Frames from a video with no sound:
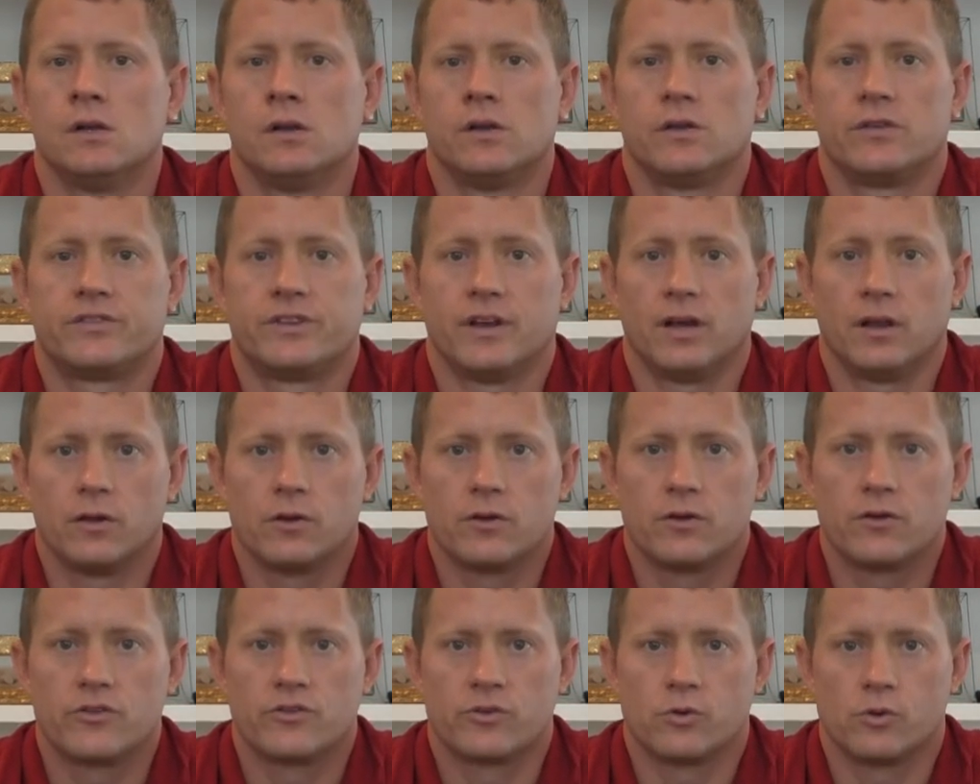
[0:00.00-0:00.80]

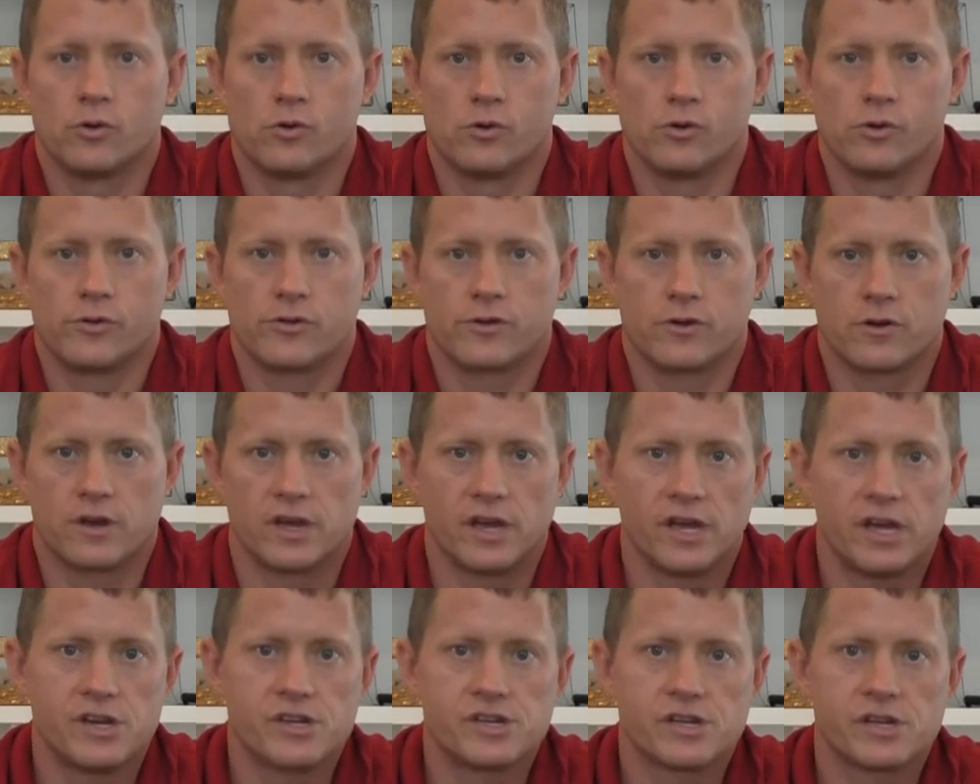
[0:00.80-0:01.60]
sellers or, or their
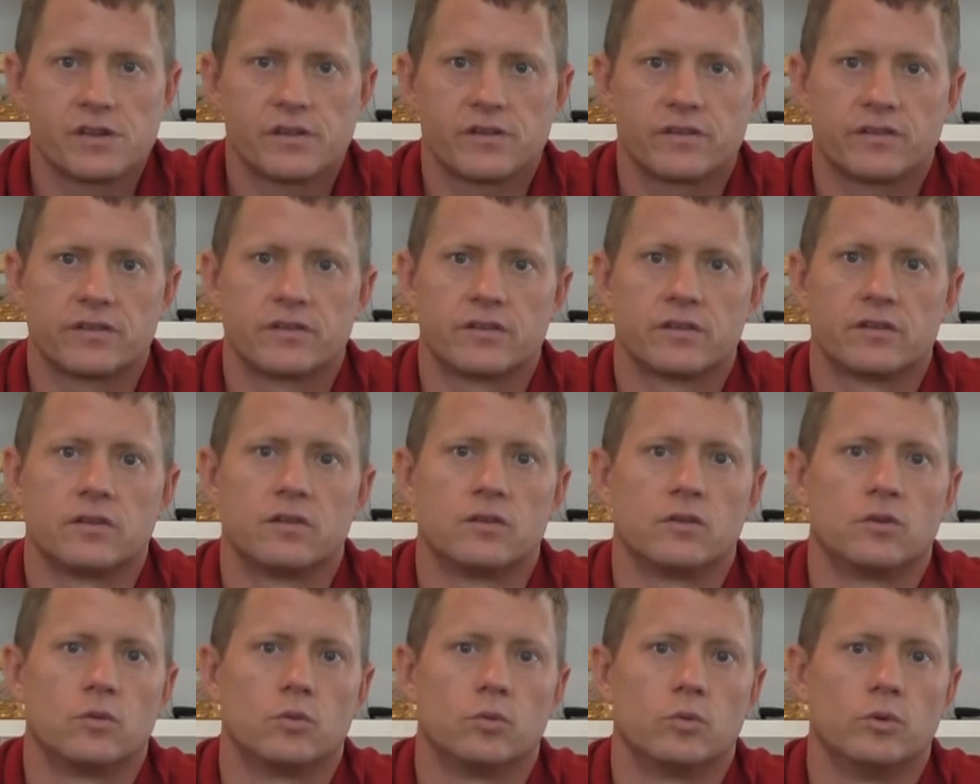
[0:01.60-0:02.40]
agents
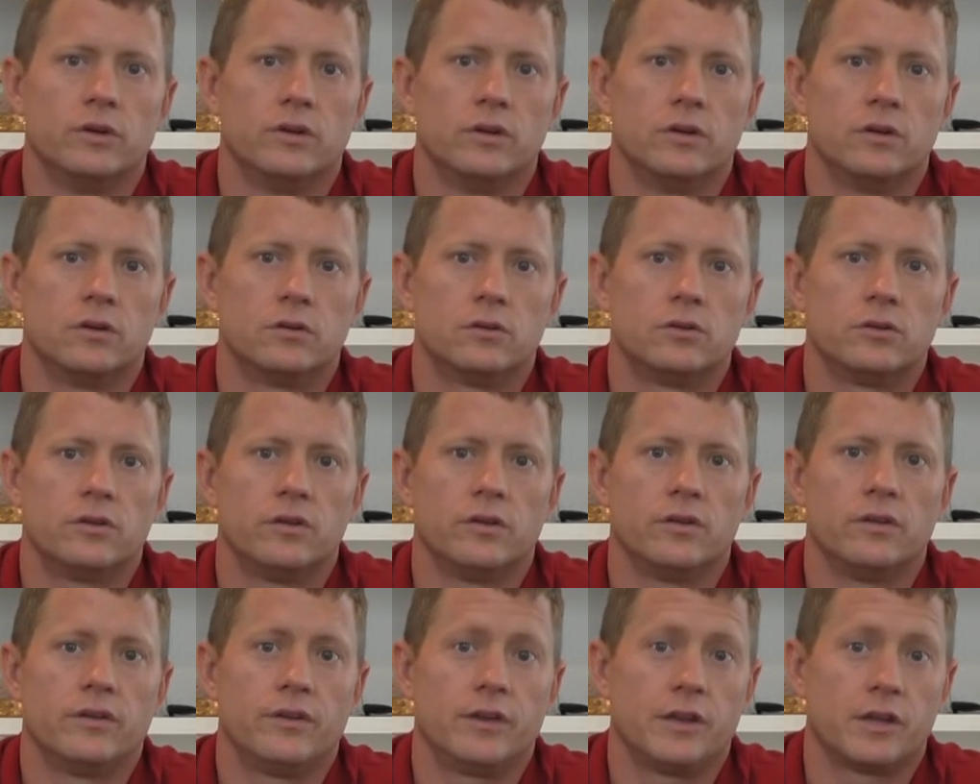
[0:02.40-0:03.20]

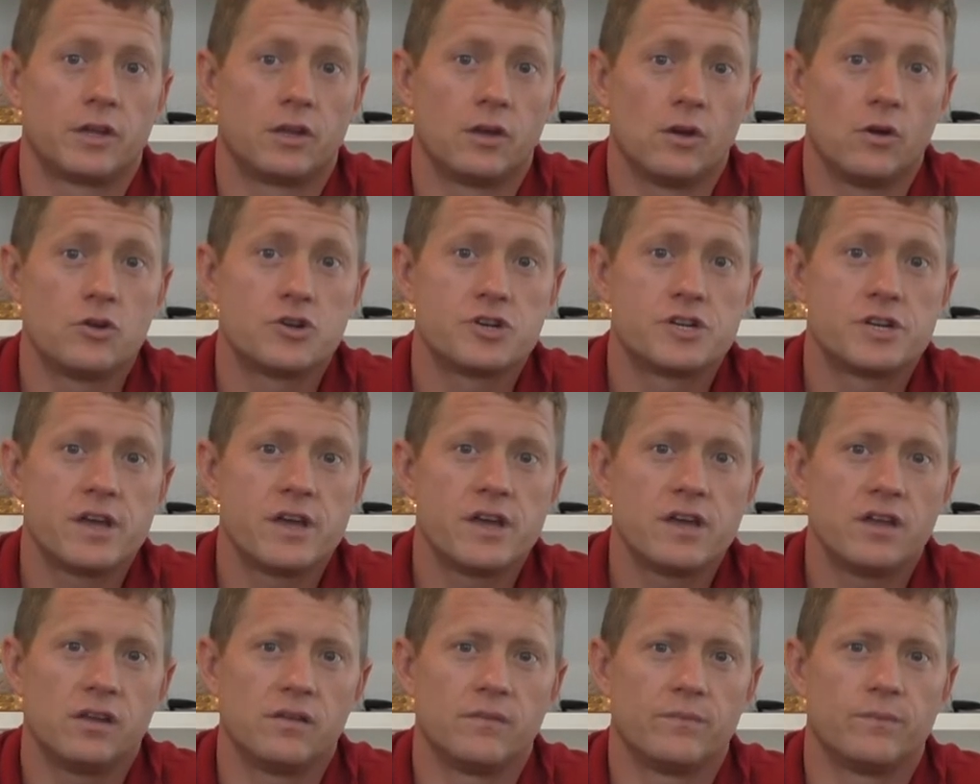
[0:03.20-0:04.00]
will
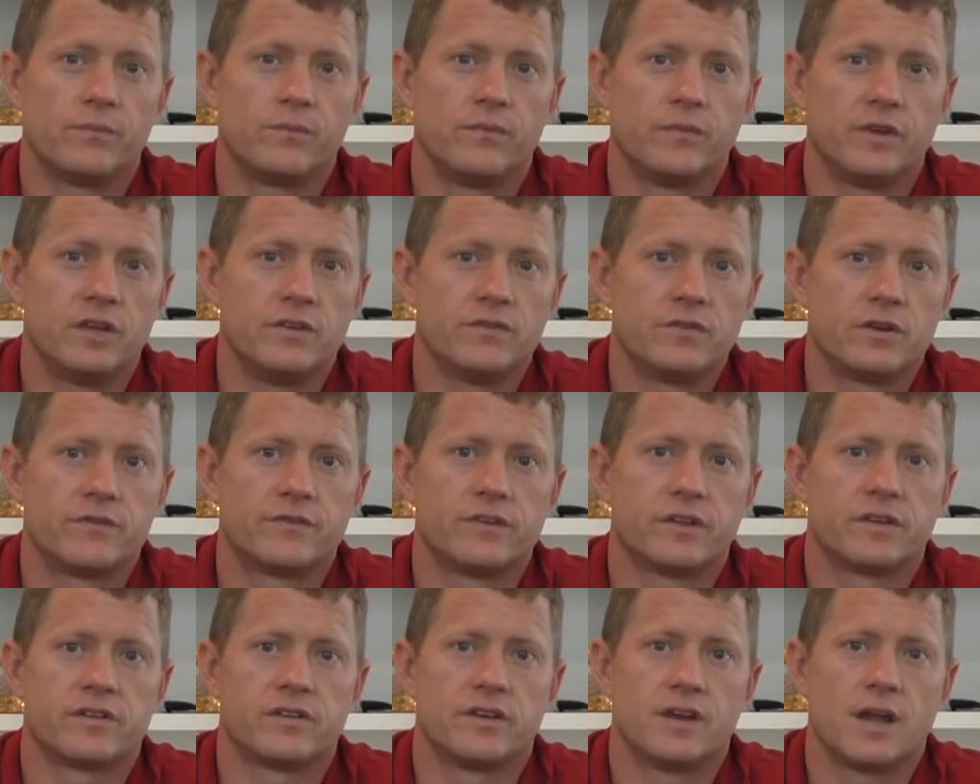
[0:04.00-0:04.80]
negotiate even if
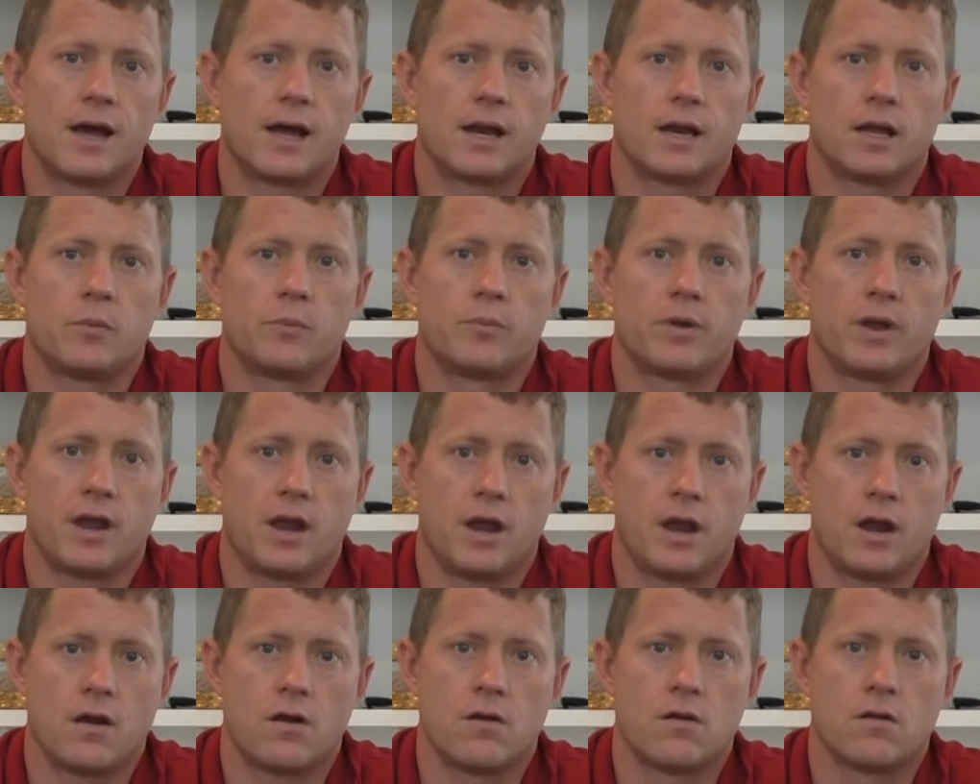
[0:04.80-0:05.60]
it's not
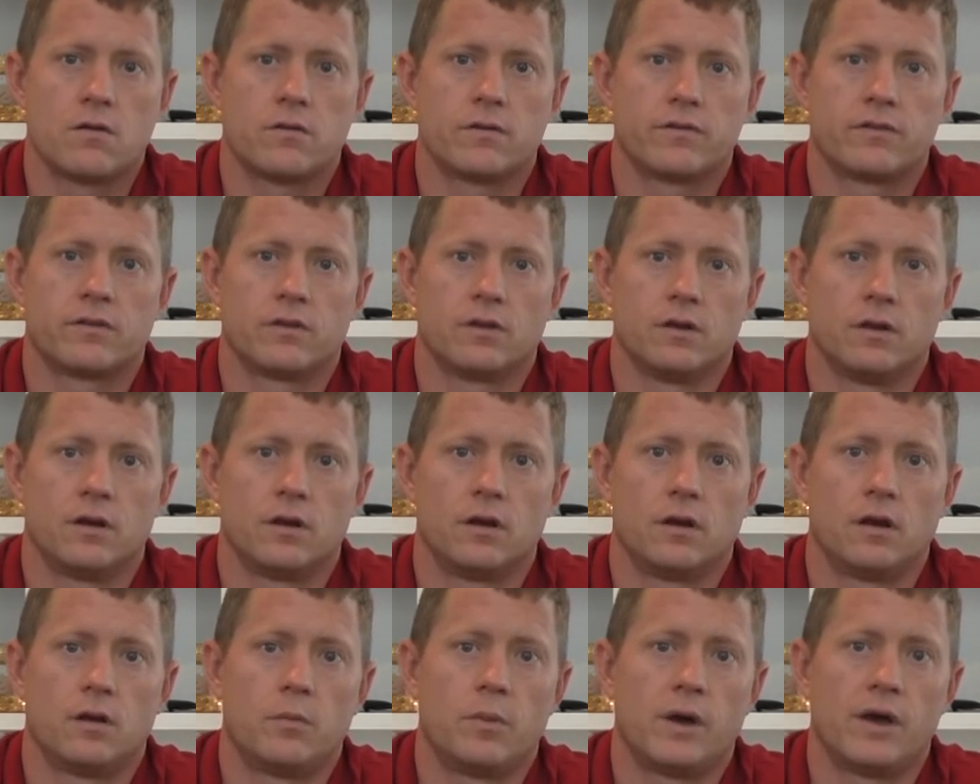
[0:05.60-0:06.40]
apparent
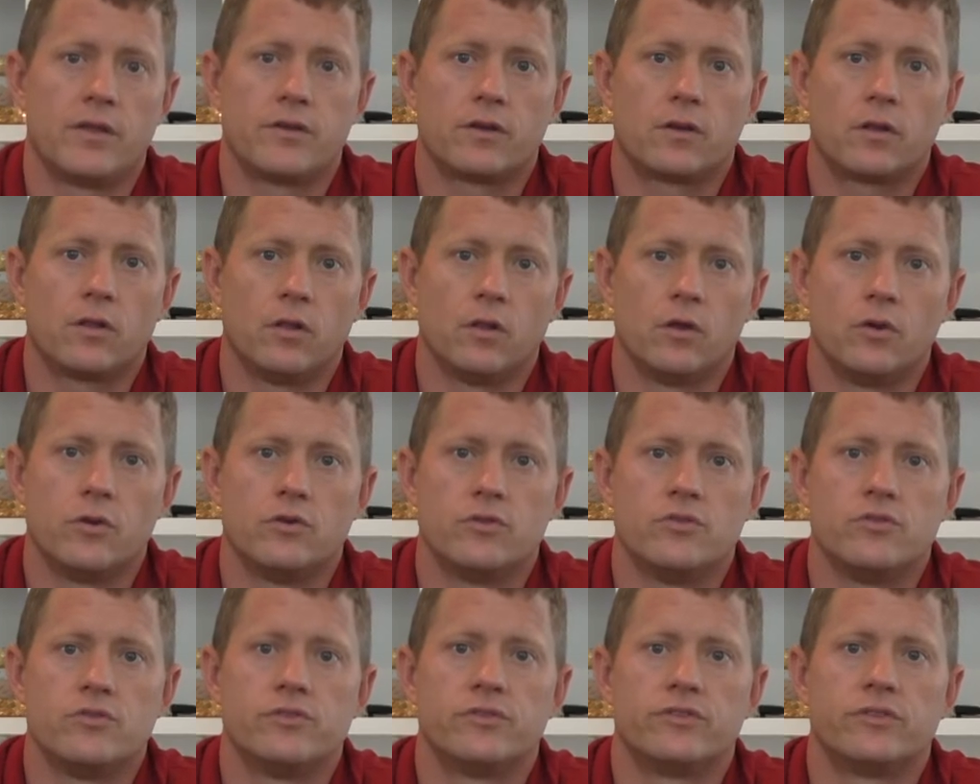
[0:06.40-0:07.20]
uh, by the
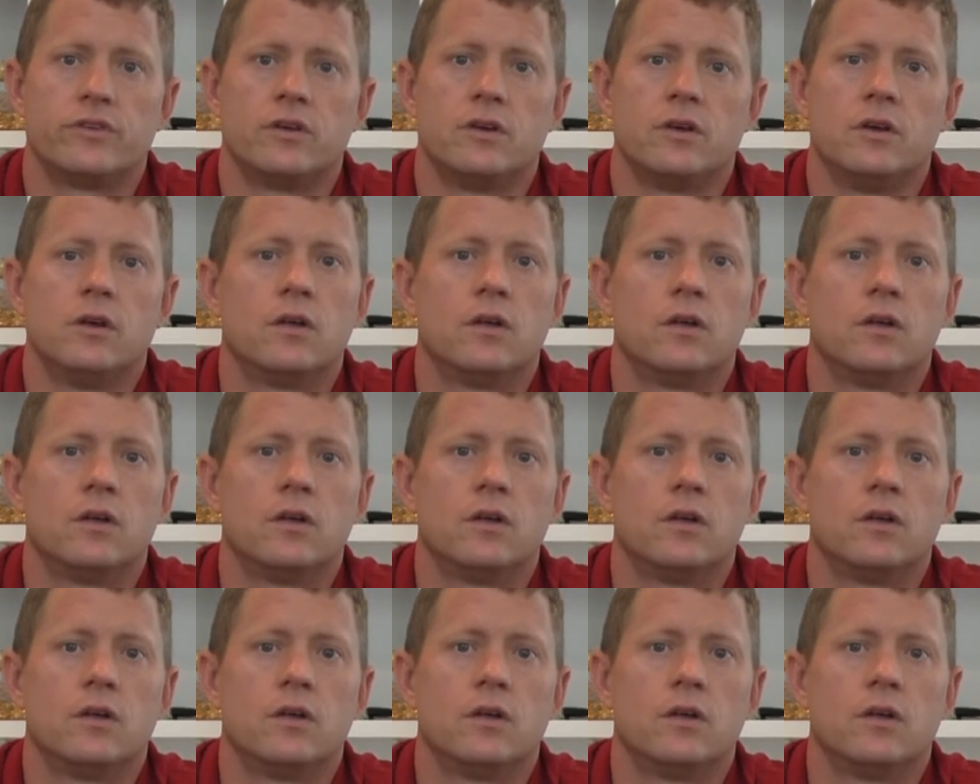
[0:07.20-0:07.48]
closed